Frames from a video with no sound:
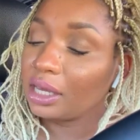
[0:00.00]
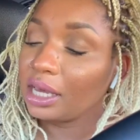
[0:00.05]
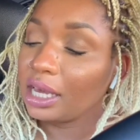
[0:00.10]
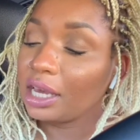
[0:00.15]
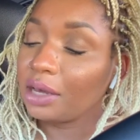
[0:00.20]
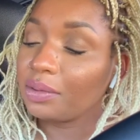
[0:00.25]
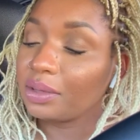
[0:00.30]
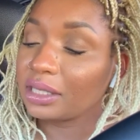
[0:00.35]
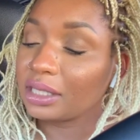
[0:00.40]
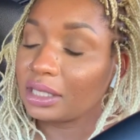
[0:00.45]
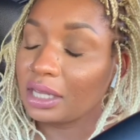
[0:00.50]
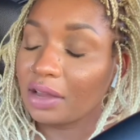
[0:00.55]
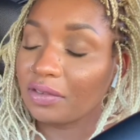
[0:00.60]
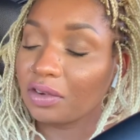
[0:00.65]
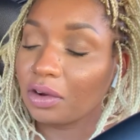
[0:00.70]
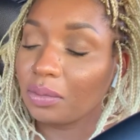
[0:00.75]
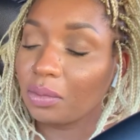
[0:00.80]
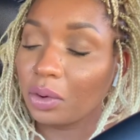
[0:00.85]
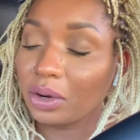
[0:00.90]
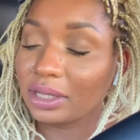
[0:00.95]
It was
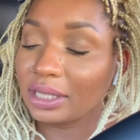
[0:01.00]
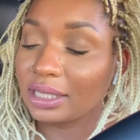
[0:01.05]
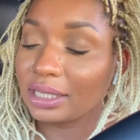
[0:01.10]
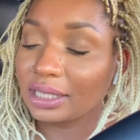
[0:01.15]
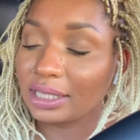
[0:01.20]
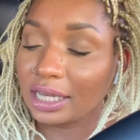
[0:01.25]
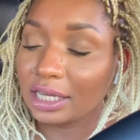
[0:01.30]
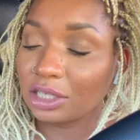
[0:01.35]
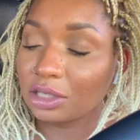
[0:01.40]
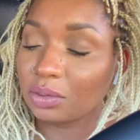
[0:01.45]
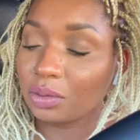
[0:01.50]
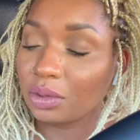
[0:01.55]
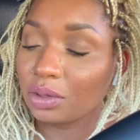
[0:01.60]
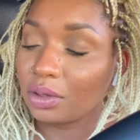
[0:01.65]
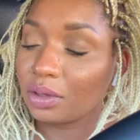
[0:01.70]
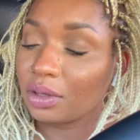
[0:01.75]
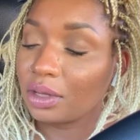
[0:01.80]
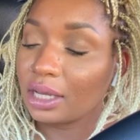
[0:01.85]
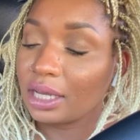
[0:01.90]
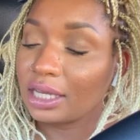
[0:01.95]
never more than
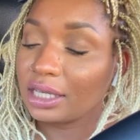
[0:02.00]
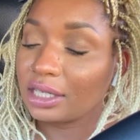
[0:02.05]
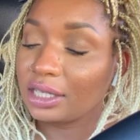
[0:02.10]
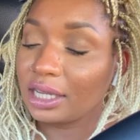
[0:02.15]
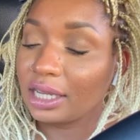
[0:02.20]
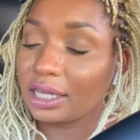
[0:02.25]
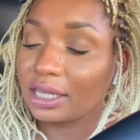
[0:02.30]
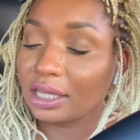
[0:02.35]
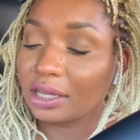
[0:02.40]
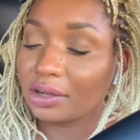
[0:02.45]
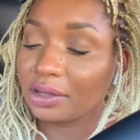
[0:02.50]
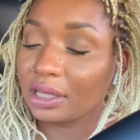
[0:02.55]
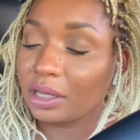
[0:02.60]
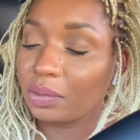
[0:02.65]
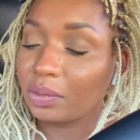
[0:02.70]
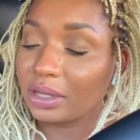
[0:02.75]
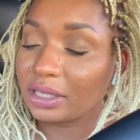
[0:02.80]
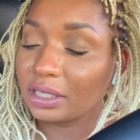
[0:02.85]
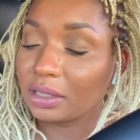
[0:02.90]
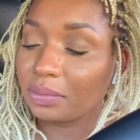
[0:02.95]
sexual. She clearly
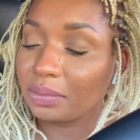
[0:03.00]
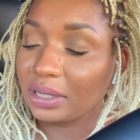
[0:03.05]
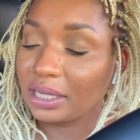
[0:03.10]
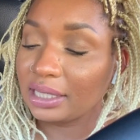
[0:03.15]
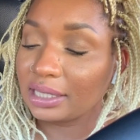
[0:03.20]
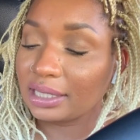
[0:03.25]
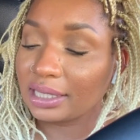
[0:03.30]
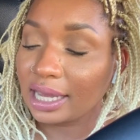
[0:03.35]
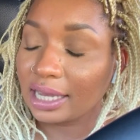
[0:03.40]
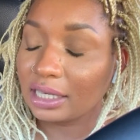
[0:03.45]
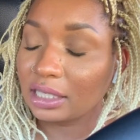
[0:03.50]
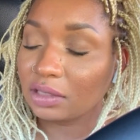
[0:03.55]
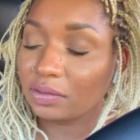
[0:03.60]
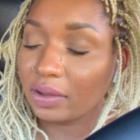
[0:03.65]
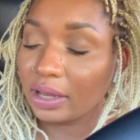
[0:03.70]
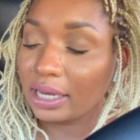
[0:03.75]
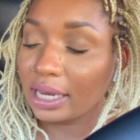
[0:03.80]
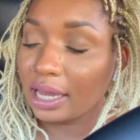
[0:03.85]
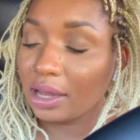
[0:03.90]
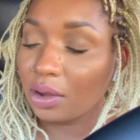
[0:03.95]
wasn't being
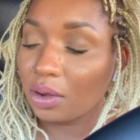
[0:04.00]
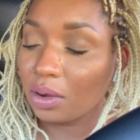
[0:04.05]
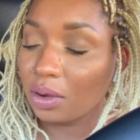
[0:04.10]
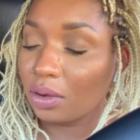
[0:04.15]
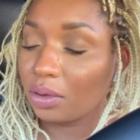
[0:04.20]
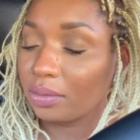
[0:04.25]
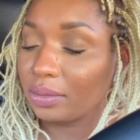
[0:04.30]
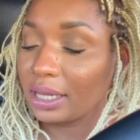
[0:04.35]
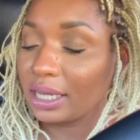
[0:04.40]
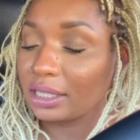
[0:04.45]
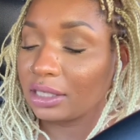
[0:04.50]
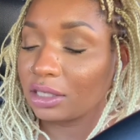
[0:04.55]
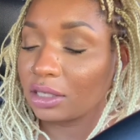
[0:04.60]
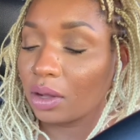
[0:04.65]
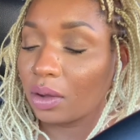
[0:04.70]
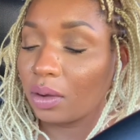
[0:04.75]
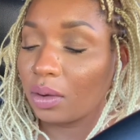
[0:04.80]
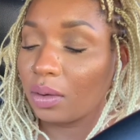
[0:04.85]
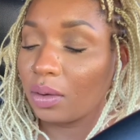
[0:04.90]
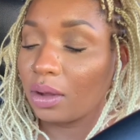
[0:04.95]
satisfied at home, and
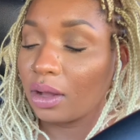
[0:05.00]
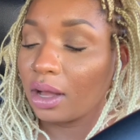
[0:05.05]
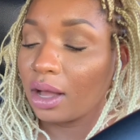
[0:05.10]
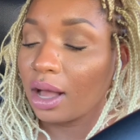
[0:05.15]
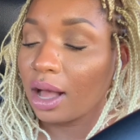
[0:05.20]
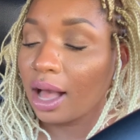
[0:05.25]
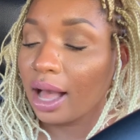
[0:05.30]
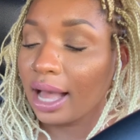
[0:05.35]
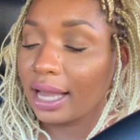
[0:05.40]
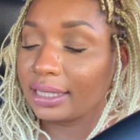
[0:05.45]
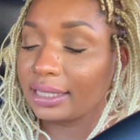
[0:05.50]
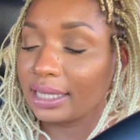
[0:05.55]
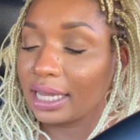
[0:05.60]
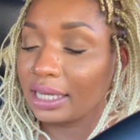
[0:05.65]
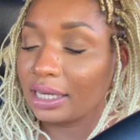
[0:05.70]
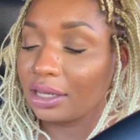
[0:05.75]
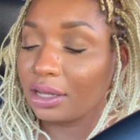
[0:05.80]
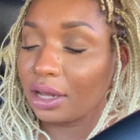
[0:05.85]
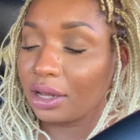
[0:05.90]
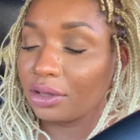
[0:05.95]
so I
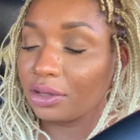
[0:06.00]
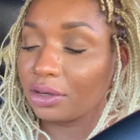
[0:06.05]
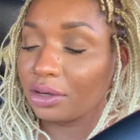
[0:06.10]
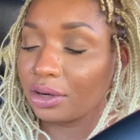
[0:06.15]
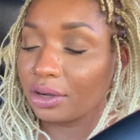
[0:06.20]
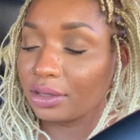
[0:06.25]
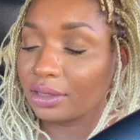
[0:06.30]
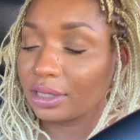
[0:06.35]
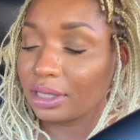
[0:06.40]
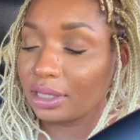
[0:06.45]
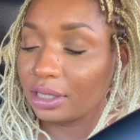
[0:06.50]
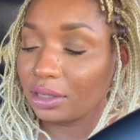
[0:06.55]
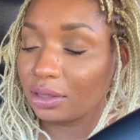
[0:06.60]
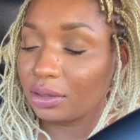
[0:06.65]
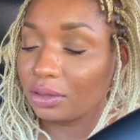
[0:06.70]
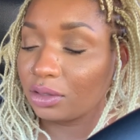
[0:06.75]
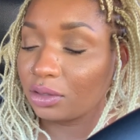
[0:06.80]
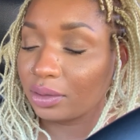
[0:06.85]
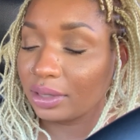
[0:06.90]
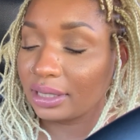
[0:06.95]
dated other girls a
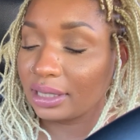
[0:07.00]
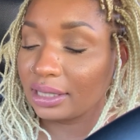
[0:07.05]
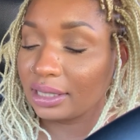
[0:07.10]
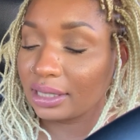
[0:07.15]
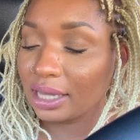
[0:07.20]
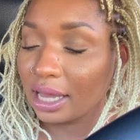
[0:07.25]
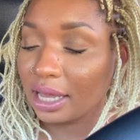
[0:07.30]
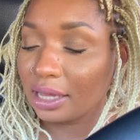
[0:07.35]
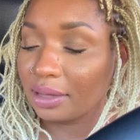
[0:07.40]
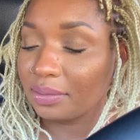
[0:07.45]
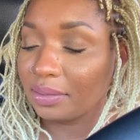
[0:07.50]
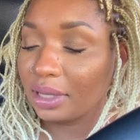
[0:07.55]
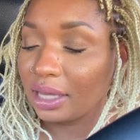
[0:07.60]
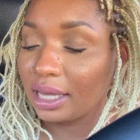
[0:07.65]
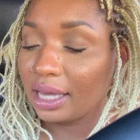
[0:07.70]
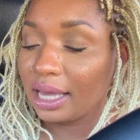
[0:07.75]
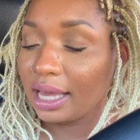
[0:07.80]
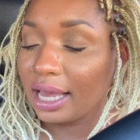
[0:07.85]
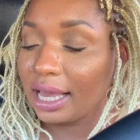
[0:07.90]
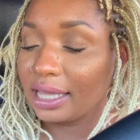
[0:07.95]
little during the time,
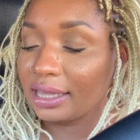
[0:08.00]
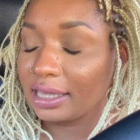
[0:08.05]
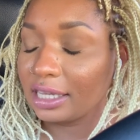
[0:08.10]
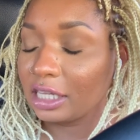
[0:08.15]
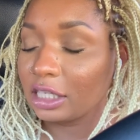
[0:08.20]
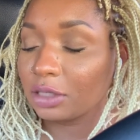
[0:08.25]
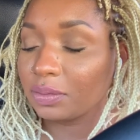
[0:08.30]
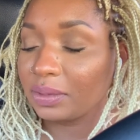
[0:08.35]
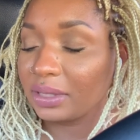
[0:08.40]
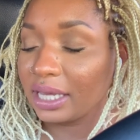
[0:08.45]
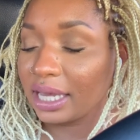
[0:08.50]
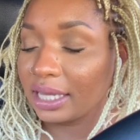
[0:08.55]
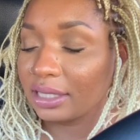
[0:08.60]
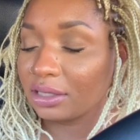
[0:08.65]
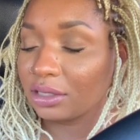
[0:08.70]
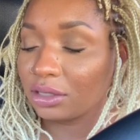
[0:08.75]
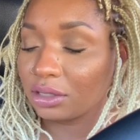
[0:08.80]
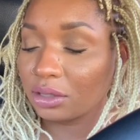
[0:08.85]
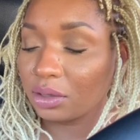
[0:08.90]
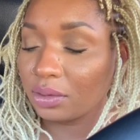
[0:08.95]
and things
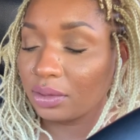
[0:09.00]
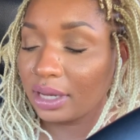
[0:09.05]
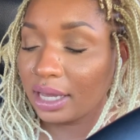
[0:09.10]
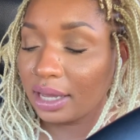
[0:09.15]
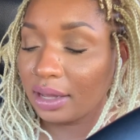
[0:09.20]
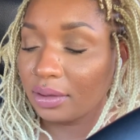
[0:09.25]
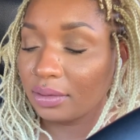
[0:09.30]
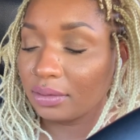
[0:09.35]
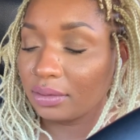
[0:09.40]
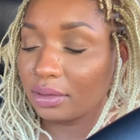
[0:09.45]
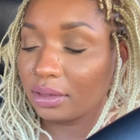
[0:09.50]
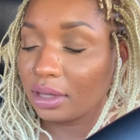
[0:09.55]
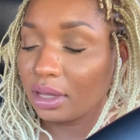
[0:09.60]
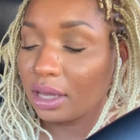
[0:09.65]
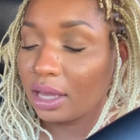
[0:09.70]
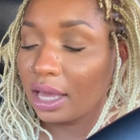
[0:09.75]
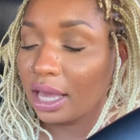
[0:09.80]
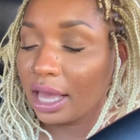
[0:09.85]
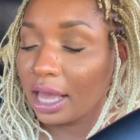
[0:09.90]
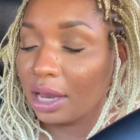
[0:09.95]
began to slow down
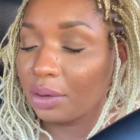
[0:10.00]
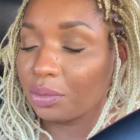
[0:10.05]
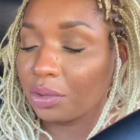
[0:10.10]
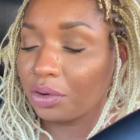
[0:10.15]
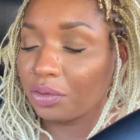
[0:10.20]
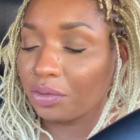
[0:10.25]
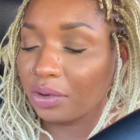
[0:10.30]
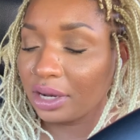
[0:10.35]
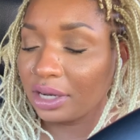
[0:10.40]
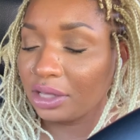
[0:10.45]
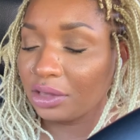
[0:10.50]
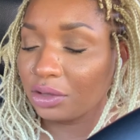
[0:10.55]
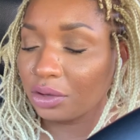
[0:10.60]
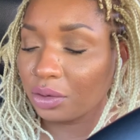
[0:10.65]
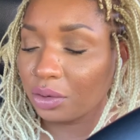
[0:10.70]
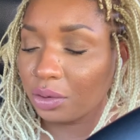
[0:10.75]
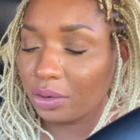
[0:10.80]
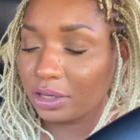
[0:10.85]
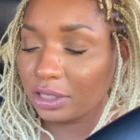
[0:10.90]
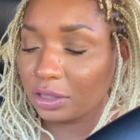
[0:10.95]
and were running their
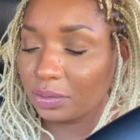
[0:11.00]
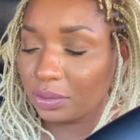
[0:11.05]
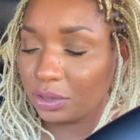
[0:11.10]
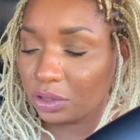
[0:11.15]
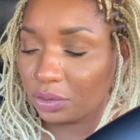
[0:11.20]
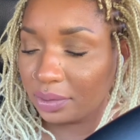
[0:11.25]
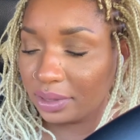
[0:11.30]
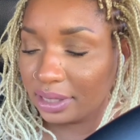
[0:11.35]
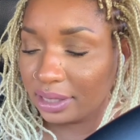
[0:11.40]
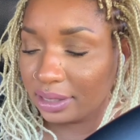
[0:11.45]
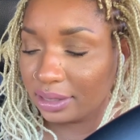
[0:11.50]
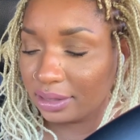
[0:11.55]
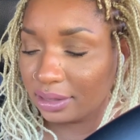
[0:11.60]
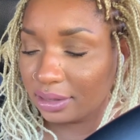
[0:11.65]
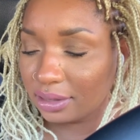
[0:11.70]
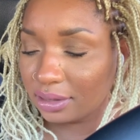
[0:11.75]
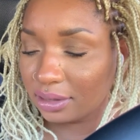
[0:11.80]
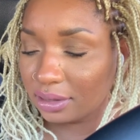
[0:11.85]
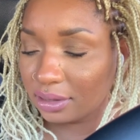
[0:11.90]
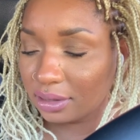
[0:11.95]
course between
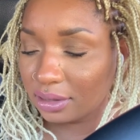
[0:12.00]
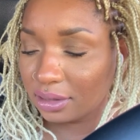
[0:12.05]
us.